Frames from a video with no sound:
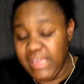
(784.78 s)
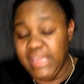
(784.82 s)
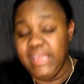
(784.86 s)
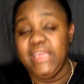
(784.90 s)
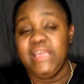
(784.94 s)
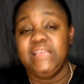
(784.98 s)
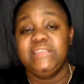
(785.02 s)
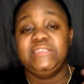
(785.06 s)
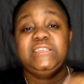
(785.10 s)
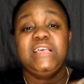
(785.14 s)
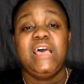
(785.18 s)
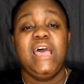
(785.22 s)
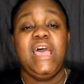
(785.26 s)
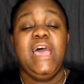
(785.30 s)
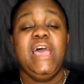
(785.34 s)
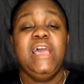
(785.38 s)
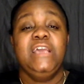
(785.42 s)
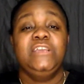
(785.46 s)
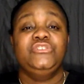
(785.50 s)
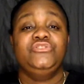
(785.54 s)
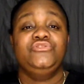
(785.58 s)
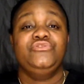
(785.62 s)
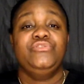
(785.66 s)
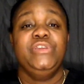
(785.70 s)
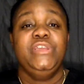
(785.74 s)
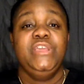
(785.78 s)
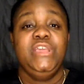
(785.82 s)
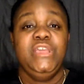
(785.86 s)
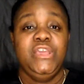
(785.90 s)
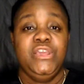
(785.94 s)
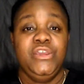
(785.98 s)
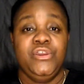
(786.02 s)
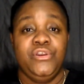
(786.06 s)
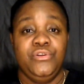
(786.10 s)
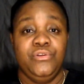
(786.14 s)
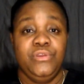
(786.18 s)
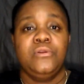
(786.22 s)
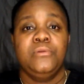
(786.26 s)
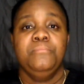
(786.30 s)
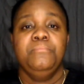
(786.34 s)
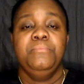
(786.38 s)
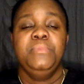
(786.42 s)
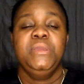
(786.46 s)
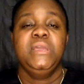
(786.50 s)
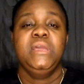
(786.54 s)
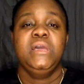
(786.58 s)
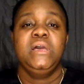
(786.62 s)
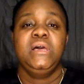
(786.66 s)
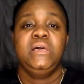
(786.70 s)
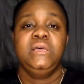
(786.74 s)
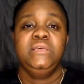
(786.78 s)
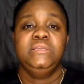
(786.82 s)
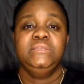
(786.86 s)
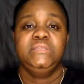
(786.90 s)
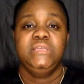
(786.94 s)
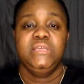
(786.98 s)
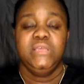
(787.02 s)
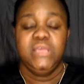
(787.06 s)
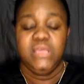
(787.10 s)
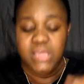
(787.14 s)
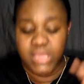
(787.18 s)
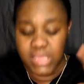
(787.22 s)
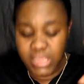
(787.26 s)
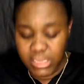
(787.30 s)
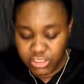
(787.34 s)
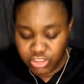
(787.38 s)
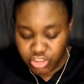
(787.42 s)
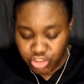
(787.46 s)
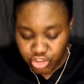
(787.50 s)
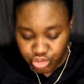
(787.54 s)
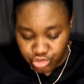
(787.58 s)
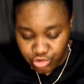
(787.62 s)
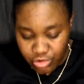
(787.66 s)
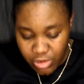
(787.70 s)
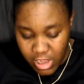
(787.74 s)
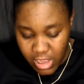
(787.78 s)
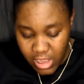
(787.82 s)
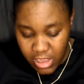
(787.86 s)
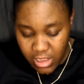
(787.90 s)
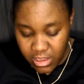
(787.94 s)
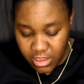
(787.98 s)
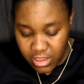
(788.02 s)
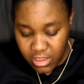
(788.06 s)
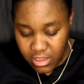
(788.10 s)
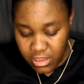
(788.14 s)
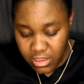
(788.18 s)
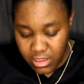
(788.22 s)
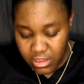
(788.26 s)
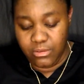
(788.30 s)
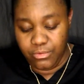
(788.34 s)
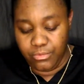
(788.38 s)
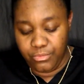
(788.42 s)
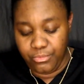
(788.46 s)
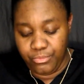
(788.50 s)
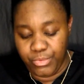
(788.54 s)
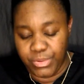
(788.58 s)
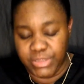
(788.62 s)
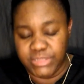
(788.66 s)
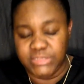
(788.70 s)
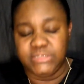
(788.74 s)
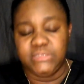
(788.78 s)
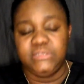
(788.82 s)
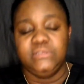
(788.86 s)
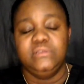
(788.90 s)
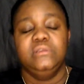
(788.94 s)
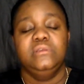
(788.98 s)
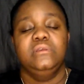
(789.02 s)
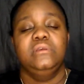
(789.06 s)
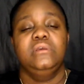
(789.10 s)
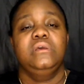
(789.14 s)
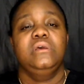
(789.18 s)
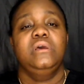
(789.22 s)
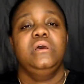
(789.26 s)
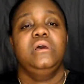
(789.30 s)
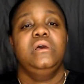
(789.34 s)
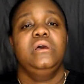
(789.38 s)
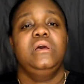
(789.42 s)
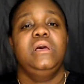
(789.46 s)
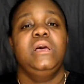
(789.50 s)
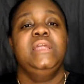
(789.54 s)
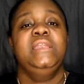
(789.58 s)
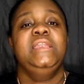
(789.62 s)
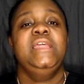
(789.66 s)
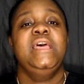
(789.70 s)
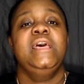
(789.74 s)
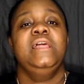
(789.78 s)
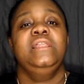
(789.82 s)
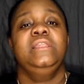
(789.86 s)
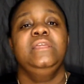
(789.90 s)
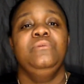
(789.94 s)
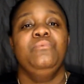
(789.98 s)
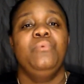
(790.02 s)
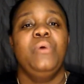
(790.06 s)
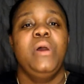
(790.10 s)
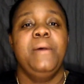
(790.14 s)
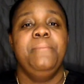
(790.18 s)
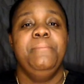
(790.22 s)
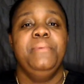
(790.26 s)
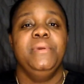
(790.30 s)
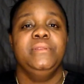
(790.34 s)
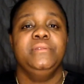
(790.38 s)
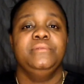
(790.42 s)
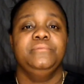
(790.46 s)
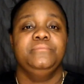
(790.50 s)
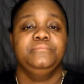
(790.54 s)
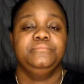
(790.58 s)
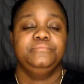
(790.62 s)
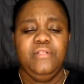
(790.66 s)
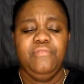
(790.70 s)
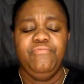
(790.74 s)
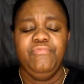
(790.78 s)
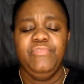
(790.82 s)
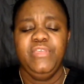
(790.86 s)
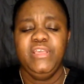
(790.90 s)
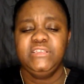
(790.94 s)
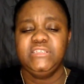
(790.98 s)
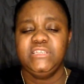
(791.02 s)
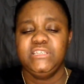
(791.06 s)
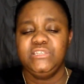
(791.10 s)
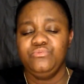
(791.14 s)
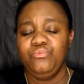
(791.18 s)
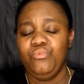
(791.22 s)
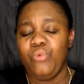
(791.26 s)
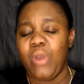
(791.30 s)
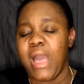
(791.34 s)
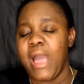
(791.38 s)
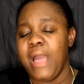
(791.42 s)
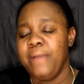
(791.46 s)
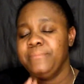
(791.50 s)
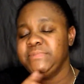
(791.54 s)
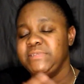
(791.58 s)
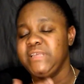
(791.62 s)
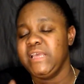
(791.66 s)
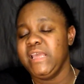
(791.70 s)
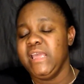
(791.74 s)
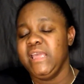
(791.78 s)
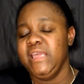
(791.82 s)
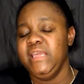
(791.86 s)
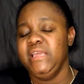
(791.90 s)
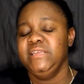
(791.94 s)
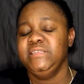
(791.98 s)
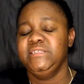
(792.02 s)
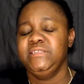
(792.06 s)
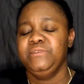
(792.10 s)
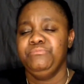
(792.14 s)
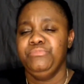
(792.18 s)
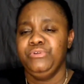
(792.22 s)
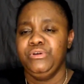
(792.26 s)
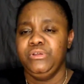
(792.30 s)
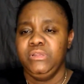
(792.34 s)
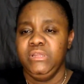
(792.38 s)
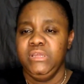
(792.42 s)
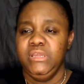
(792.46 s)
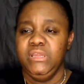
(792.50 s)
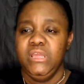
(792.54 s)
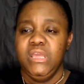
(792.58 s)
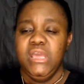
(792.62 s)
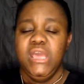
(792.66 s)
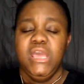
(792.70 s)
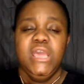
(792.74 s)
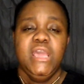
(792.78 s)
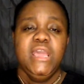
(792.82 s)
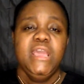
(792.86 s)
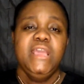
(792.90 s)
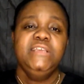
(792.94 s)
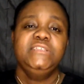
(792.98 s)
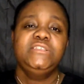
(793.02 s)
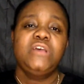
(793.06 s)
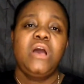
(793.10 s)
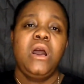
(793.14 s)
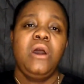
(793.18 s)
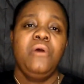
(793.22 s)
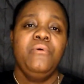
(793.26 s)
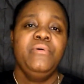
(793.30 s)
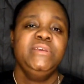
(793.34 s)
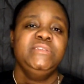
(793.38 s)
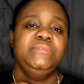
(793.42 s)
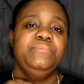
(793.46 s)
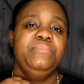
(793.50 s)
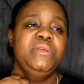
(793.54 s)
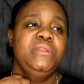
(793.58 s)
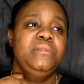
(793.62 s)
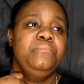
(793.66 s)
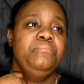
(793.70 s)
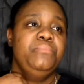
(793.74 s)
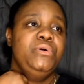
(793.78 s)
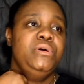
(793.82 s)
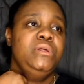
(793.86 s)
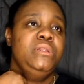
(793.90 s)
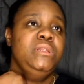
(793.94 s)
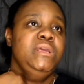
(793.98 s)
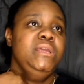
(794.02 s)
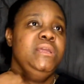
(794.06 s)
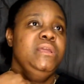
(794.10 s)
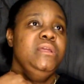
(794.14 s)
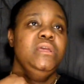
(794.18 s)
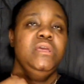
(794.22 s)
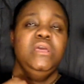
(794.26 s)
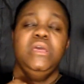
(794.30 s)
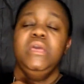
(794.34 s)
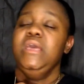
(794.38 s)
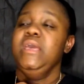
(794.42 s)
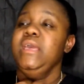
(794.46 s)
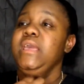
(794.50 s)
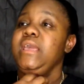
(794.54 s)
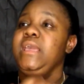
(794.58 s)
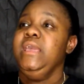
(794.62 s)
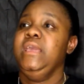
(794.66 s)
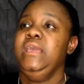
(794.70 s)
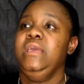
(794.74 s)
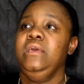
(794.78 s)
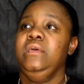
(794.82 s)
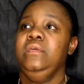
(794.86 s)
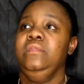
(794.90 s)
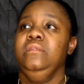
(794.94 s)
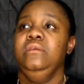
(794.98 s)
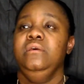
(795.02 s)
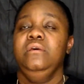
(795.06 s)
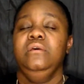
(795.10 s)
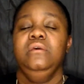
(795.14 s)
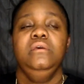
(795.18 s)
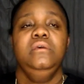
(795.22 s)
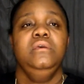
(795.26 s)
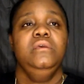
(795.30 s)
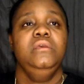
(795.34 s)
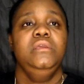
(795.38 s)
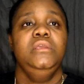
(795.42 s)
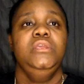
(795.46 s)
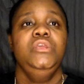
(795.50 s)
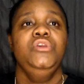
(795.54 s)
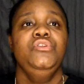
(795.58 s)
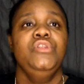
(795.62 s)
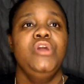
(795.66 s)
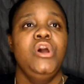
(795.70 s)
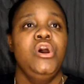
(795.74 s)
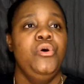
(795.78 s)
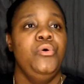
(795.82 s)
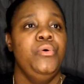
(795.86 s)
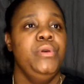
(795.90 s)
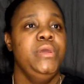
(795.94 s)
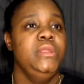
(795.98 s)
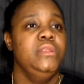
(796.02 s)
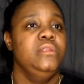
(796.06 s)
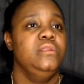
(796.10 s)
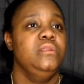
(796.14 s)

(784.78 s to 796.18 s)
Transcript: gets an extra year because his truck was a deadly weapon. This is why I'm saying he's a bully. He's always been a bully, and you know it.